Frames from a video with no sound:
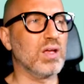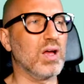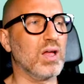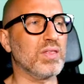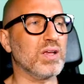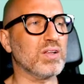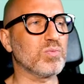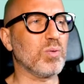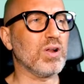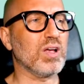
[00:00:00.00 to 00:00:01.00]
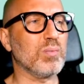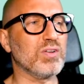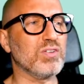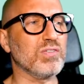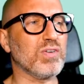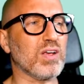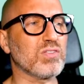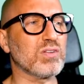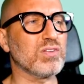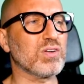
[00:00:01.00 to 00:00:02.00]
I think that's probably a little bit too
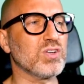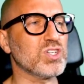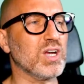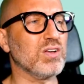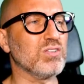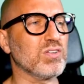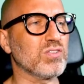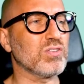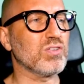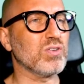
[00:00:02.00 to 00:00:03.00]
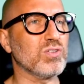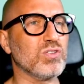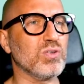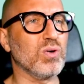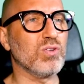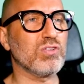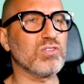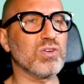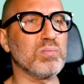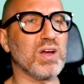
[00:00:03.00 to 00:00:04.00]
fast. Let's go and change this to 200
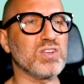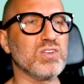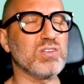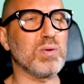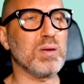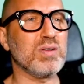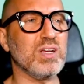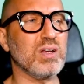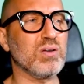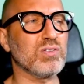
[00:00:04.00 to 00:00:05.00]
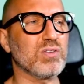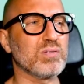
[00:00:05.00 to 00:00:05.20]
so it matches the Baby Dinos.